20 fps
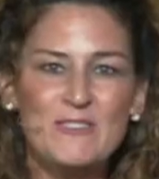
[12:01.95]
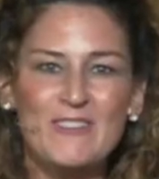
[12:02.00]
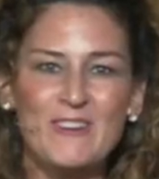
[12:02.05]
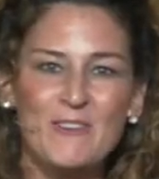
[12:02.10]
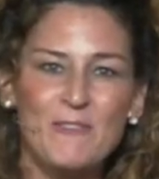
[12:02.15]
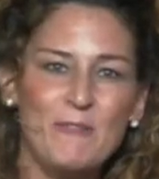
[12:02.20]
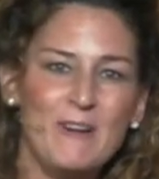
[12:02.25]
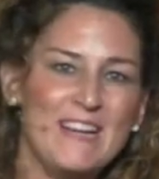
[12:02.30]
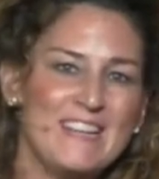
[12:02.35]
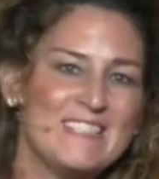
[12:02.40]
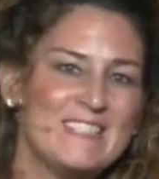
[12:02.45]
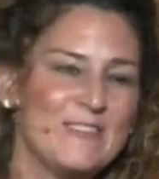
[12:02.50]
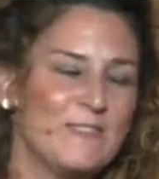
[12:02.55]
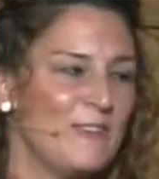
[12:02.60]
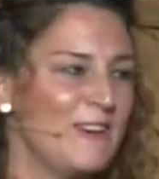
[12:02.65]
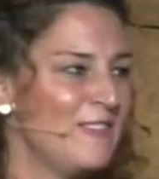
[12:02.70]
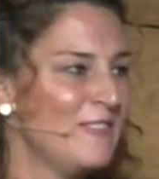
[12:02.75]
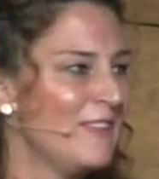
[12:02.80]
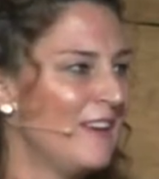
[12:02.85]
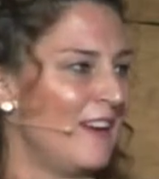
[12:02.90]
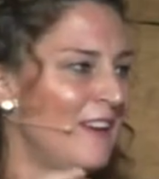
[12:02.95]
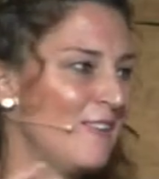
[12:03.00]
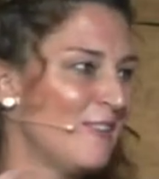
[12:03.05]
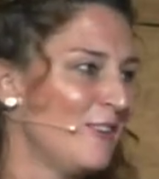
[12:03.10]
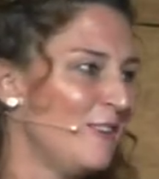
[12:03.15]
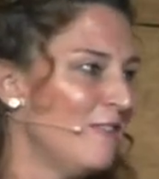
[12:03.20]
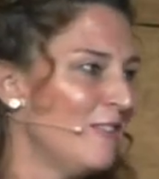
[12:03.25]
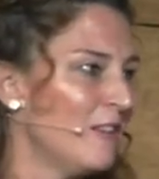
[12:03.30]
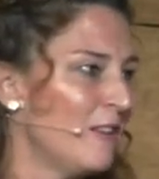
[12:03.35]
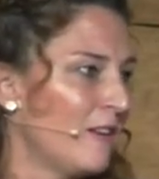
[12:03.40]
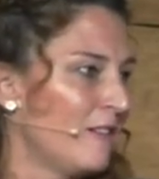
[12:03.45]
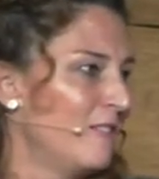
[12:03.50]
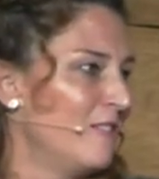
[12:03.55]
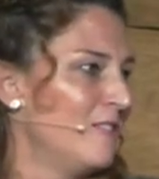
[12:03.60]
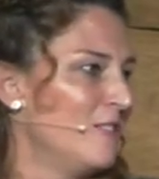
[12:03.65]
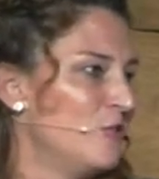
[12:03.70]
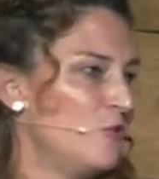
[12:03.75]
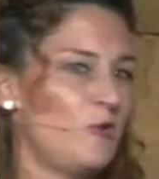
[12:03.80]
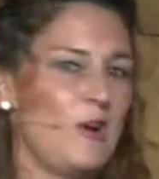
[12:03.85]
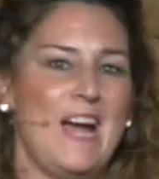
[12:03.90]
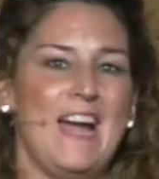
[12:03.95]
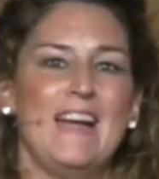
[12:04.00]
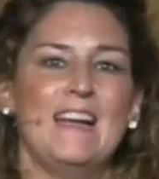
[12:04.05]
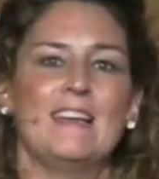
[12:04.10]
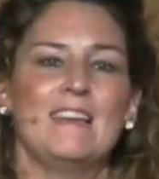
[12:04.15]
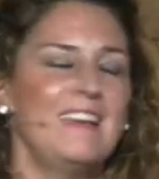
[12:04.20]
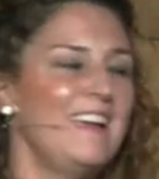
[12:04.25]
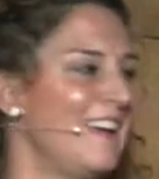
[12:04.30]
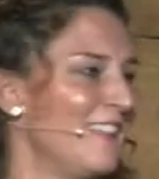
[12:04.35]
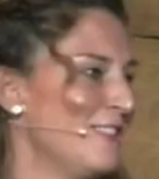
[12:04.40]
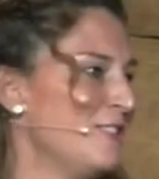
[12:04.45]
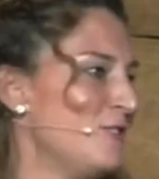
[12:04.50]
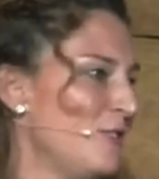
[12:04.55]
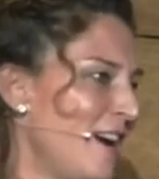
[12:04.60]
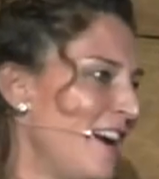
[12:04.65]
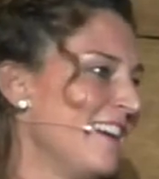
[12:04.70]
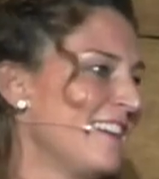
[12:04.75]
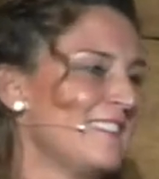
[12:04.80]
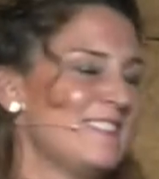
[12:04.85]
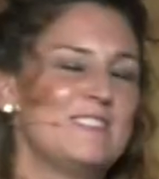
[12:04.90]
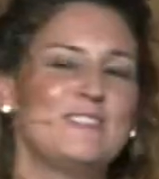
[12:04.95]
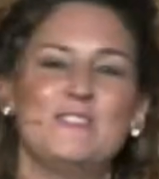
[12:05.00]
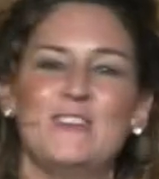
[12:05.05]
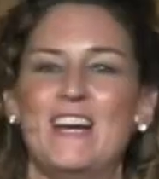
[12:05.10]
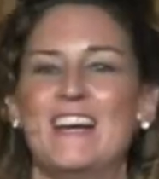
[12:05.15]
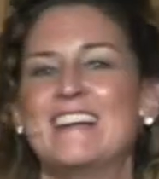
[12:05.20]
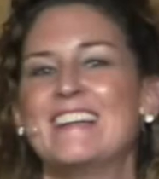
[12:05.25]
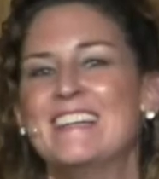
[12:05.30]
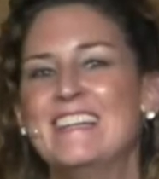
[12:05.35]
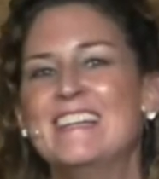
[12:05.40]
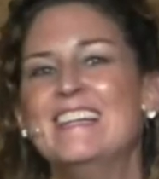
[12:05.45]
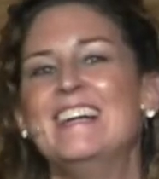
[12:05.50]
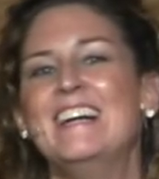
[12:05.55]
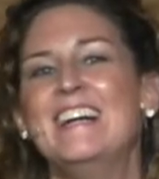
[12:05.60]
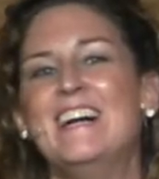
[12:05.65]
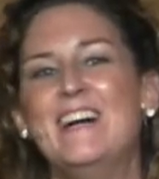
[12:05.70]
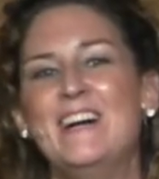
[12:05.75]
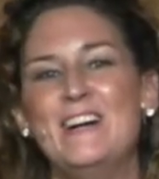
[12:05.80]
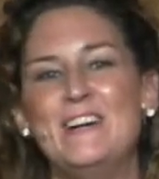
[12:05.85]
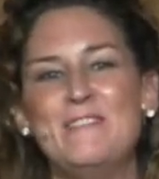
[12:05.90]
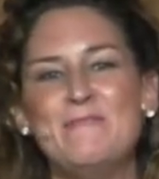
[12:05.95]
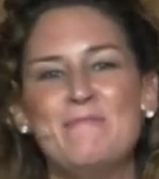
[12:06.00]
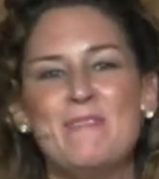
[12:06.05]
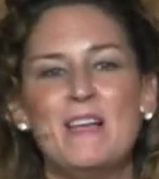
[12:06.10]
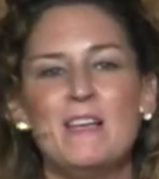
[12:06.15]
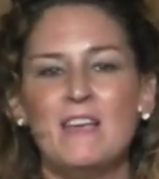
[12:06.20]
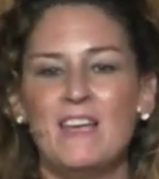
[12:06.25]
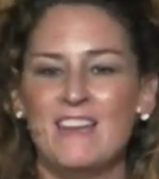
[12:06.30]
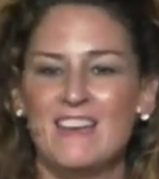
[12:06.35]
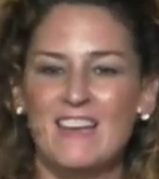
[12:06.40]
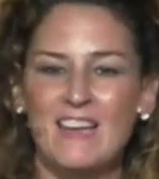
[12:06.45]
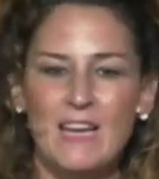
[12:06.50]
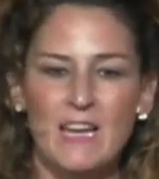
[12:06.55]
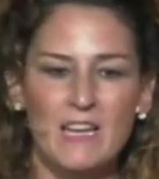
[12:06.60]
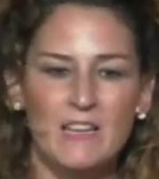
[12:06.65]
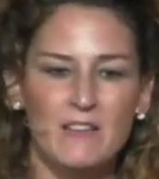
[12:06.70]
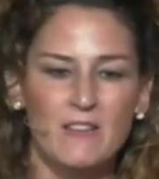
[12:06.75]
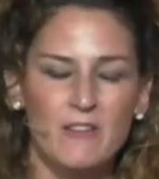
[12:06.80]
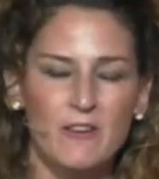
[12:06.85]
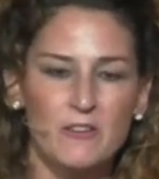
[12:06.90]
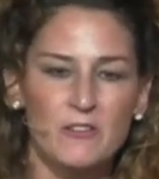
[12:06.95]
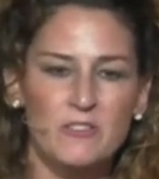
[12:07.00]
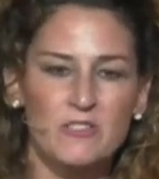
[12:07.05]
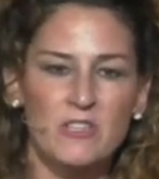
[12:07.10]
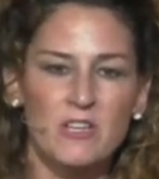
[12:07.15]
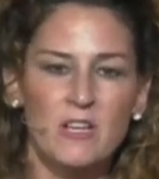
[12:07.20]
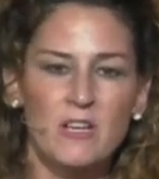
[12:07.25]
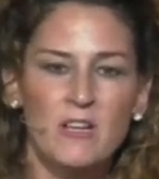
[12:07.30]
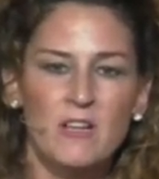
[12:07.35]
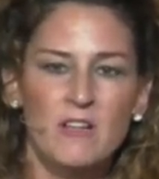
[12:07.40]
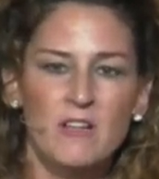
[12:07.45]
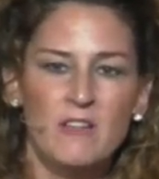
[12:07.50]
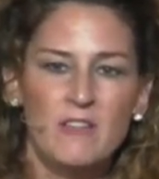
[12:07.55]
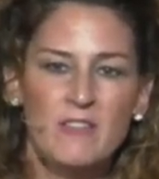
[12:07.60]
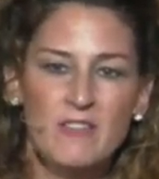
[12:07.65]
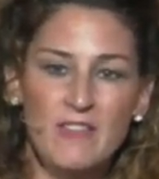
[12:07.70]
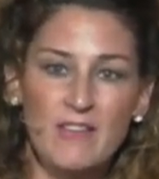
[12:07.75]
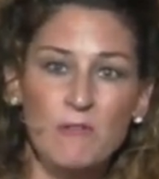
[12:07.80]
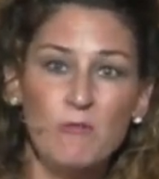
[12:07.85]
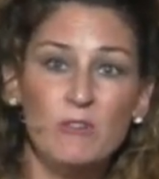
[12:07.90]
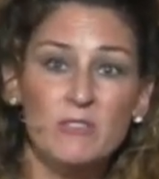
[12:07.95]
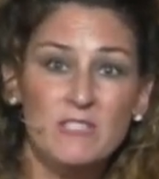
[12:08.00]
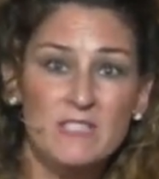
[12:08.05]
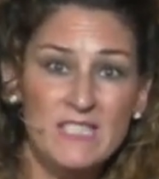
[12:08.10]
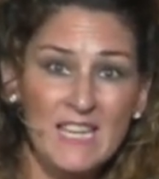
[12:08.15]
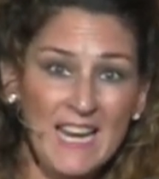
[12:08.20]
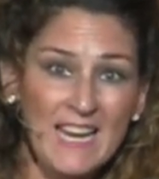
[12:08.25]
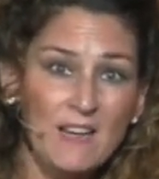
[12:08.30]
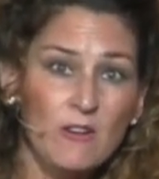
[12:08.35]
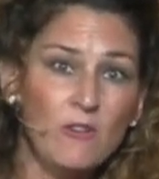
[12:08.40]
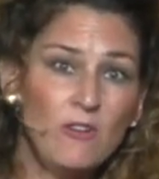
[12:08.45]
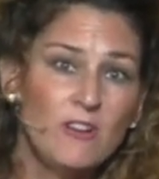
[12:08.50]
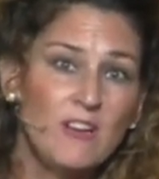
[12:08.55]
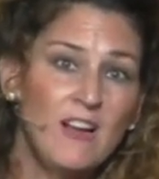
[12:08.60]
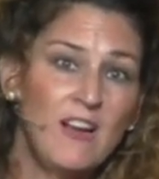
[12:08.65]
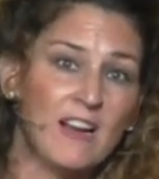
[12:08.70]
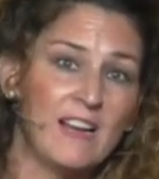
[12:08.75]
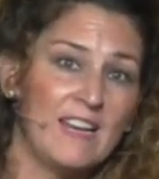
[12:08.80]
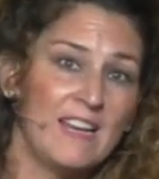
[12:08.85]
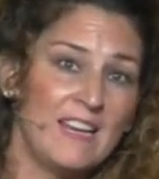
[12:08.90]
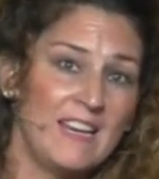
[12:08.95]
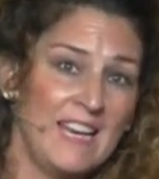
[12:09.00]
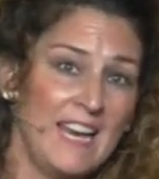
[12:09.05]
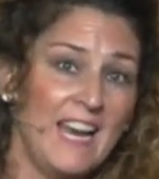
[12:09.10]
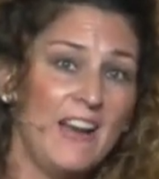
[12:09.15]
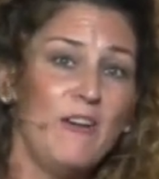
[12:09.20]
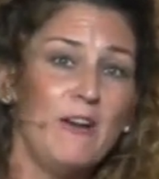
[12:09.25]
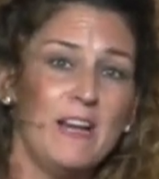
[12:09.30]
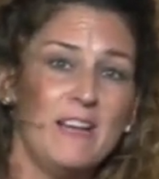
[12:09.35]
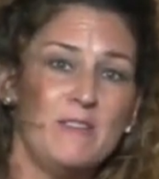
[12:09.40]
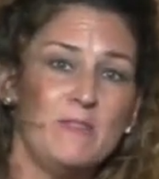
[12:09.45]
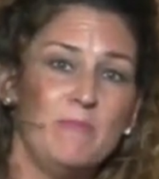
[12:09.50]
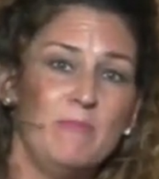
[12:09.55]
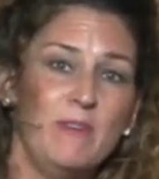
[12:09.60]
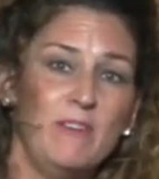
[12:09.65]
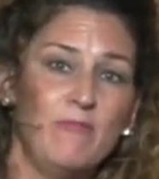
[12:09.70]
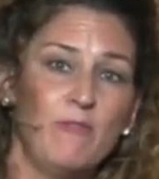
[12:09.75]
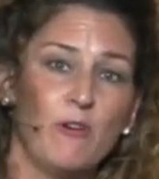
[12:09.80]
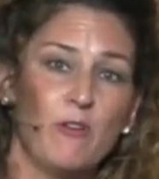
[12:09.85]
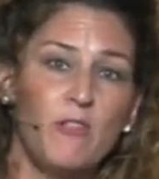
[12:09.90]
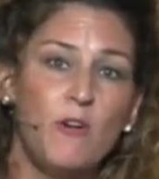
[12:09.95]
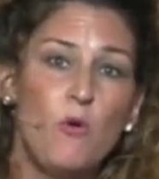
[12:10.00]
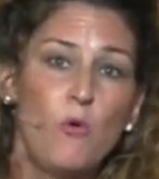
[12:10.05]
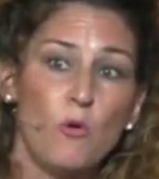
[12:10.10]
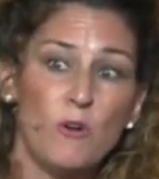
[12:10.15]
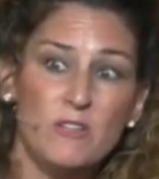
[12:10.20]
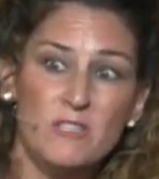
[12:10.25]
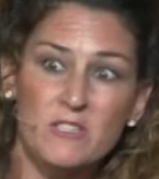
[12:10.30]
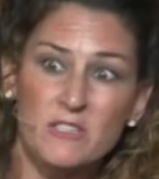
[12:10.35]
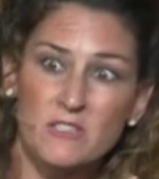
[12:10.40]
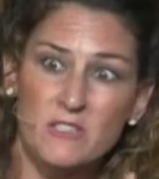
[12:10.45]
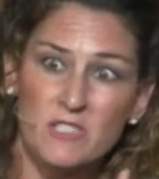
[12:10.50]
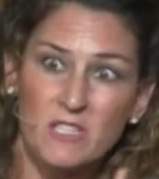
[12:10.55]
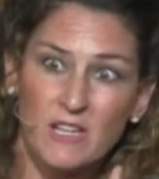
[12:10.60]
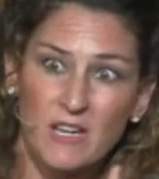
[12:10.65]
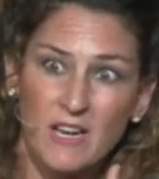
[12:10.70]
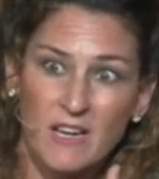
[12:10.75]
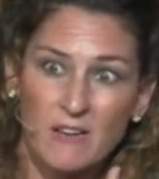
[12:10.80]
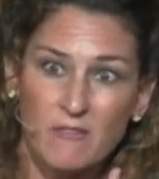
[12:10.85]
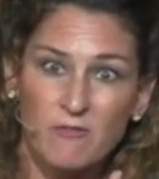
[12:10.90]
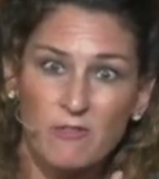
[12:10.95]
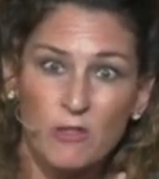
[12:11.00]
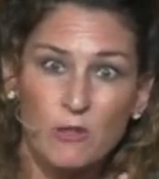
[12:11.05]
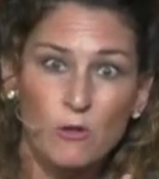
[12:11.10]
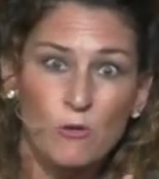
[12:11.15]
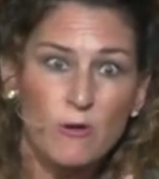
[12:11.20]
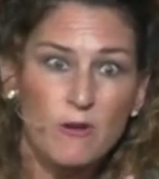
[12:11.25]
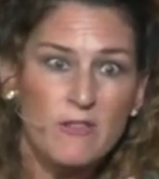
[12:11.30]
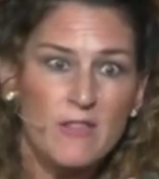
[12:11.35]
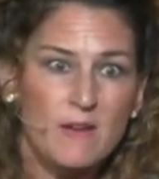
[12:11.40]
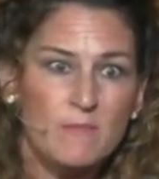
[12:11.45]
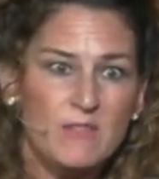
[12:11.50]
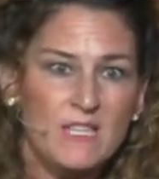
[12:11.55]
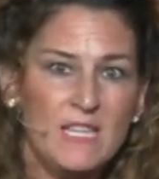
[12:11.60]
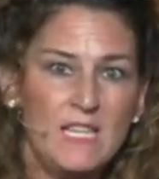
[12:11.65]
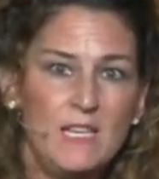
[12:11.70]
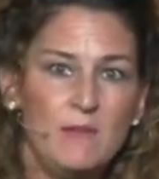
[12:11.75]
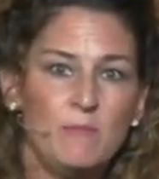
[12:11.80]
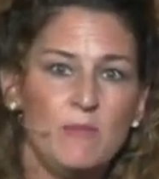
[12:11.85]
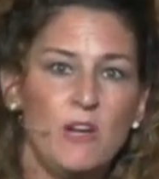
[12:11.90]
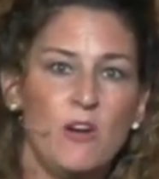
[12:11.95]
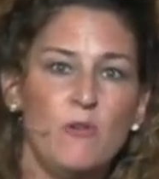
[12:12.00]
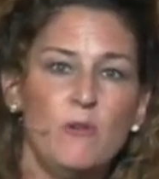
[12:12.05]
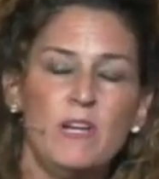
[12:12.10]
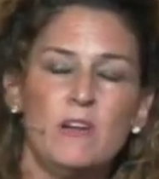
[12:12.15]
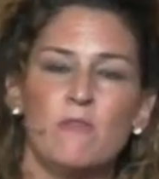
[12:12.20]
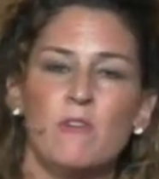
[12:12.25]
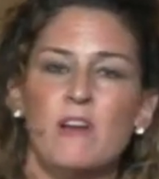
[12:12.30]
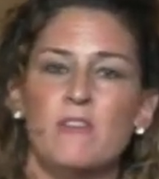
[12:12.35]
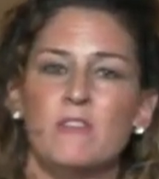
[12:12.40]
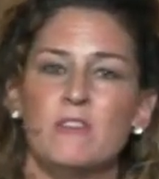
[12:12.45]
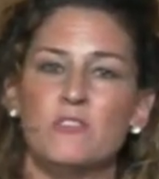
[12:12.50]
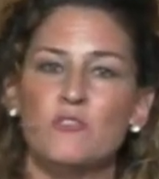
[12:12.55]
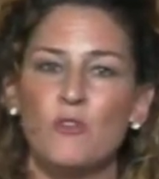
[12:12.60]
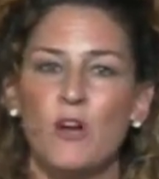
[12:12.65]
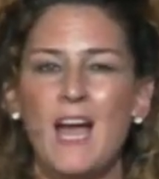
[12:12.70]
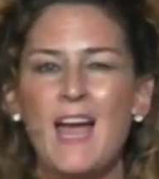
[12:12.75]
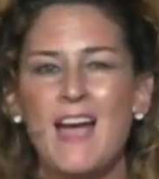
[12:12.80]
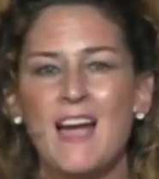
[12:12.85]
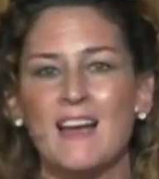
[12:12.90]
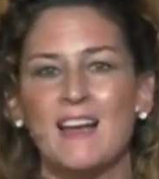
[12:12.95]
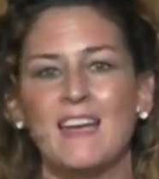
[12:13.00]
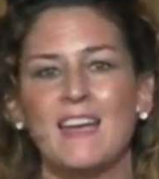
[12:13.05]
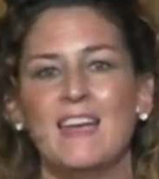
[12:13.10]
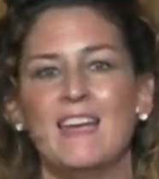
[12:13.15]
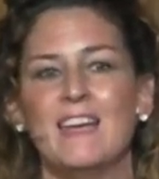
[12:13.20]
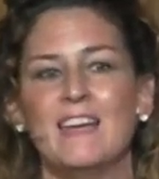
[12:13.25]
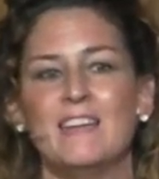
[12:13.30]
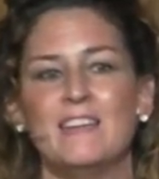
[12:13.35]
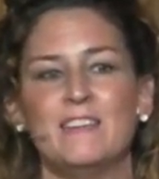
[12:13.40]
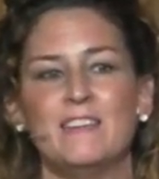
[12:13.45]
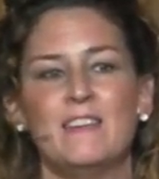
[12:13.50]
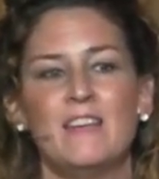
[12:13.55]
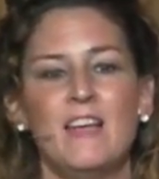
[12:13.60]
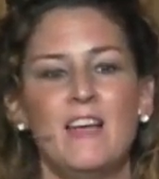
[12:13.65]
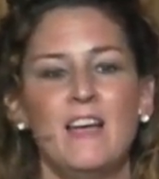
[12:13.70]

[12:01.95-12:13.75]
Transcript: their race around the I don't even the, the track. Yeah, mm-hmm. the track. It's mm-hmm. a track. Um, and and there's they will dangle a carrot before the horses to kind of lure them to keep going around the track. And